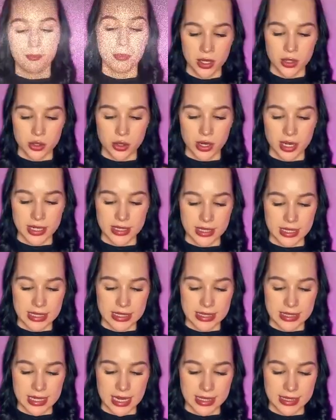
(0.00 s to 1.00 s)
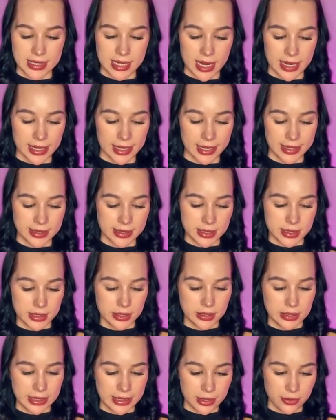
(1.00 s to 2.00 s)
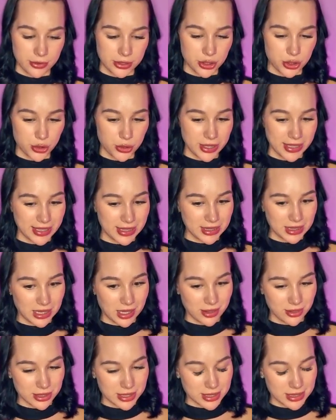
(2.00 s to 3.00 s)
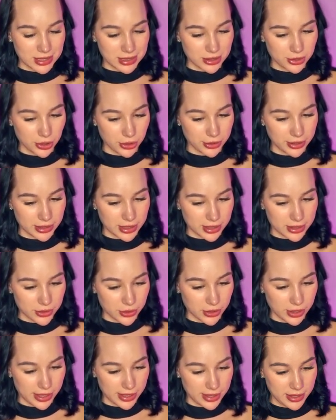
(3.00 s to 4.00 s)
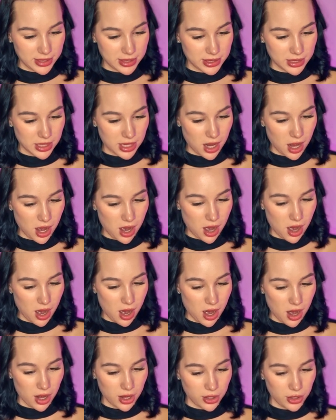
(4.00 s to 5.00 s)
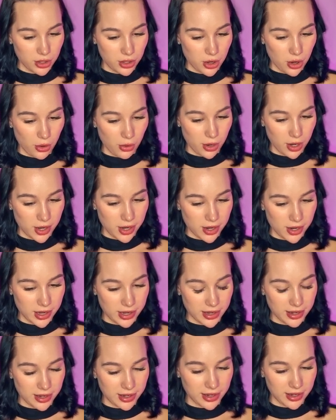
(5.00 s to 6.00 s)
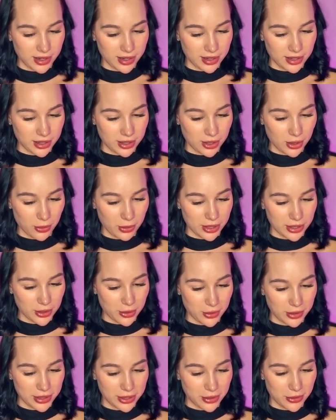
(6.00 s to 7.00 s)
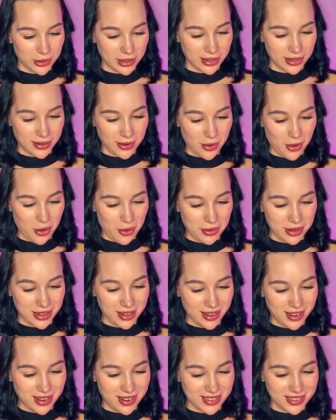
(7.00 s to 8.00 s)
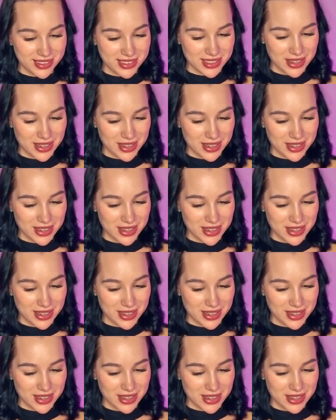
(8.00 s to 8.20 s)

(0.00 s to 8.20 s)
So guys, it's 10 seconds till the end of our trade. No, it's not going that great. No way. Oh my god.